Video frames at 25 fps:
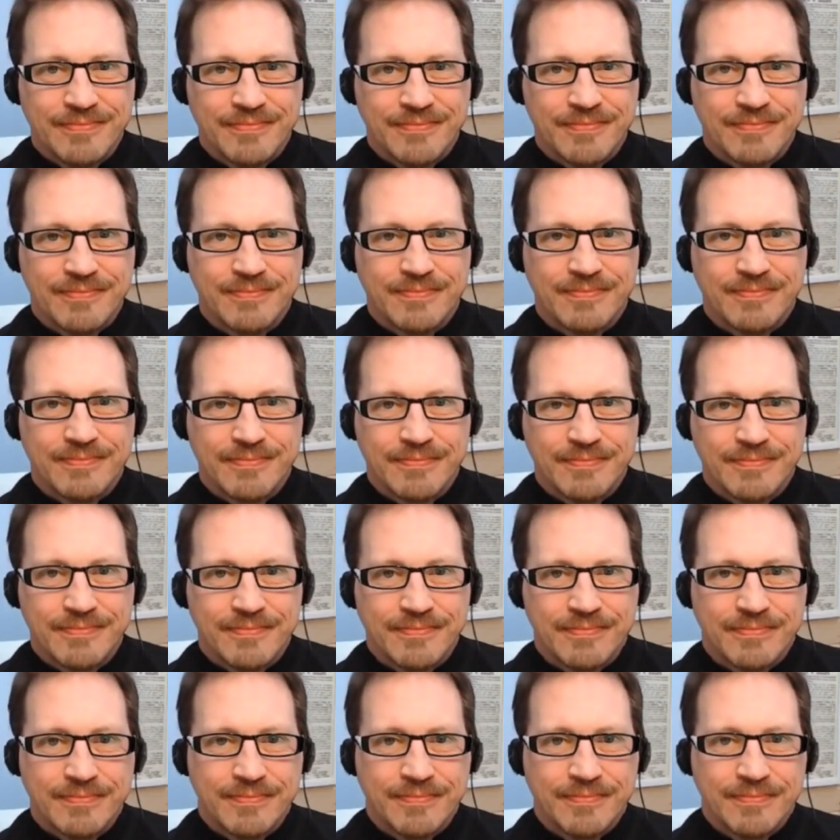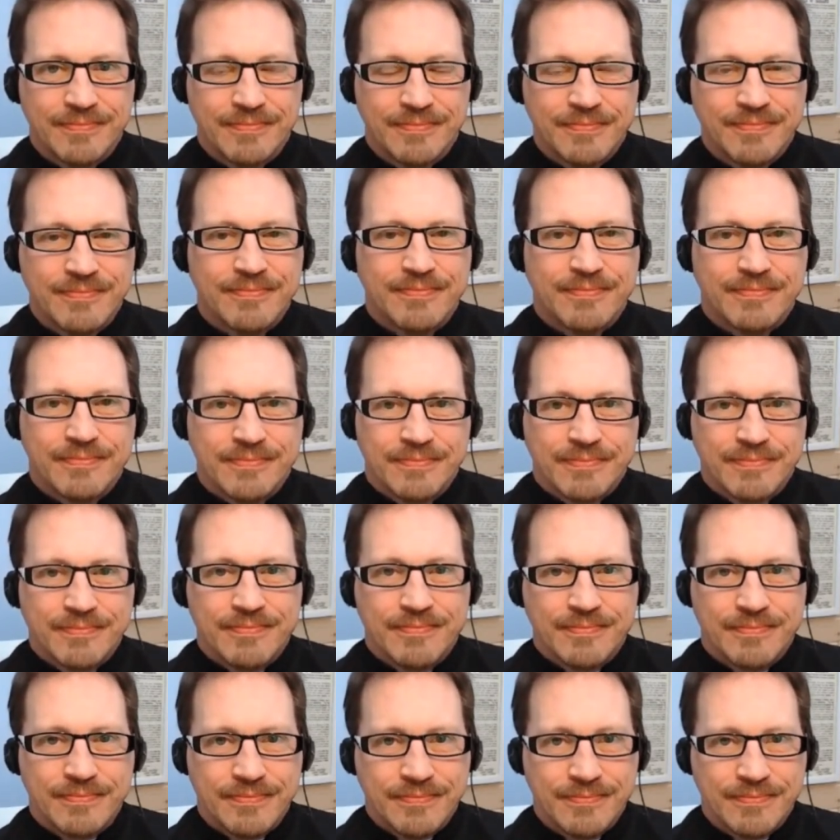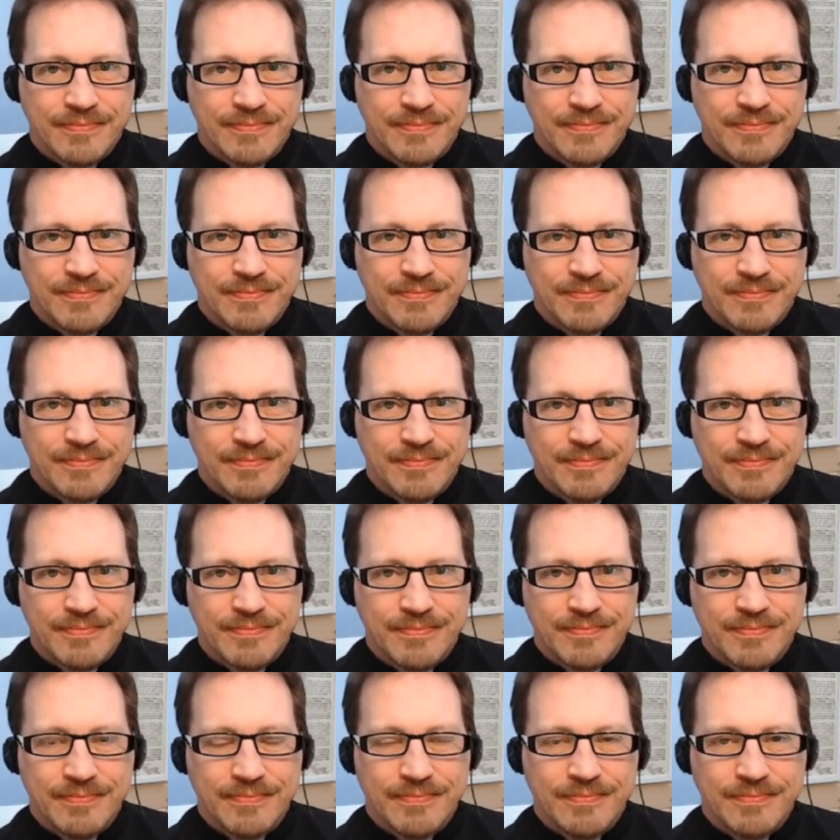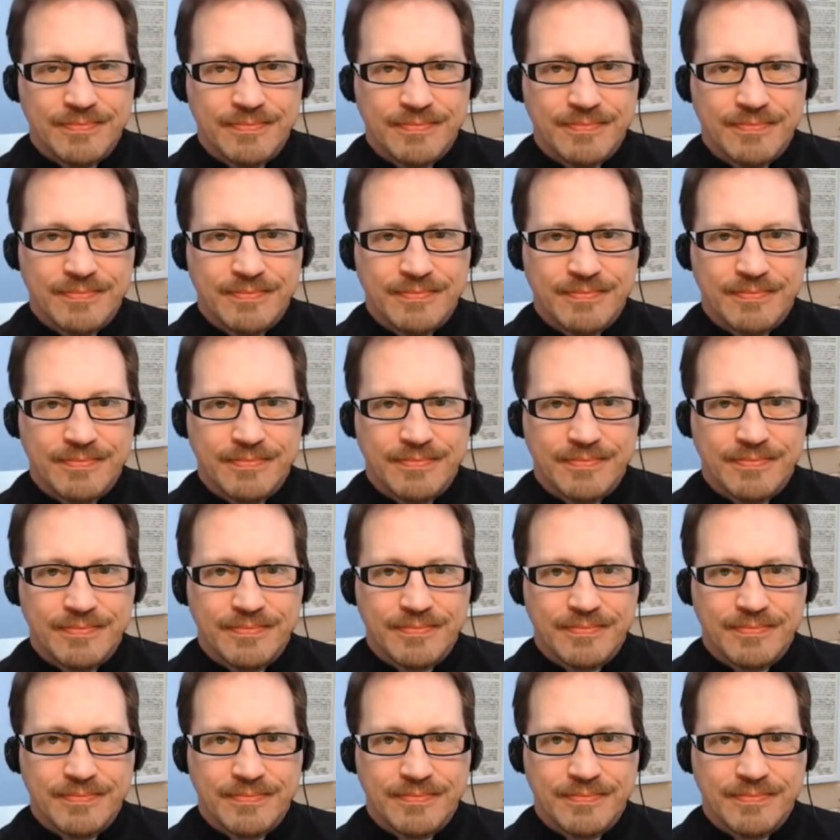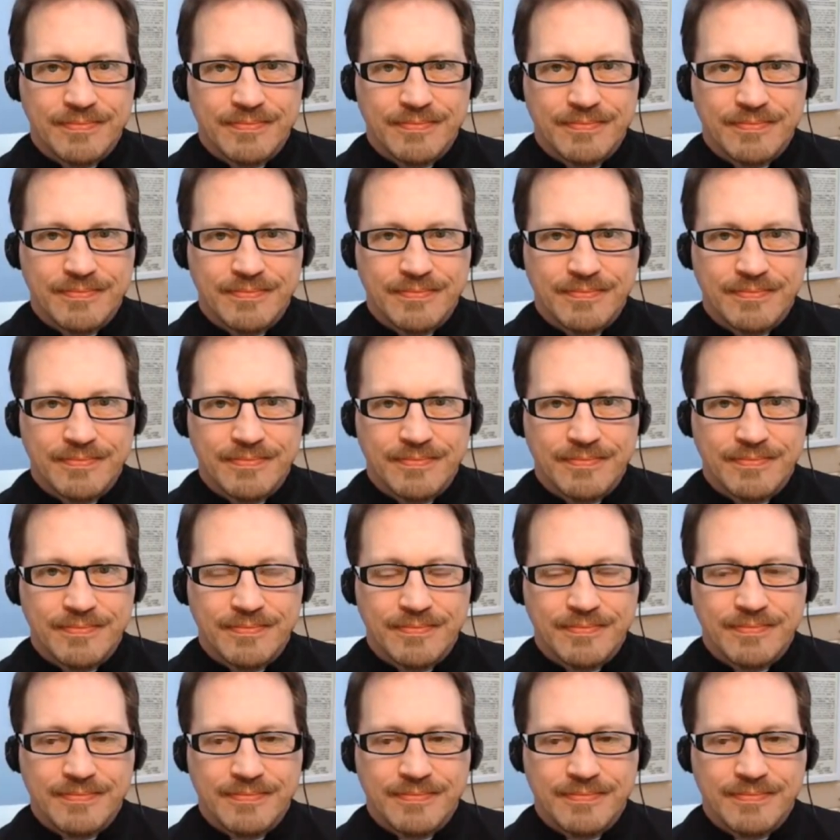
(silent)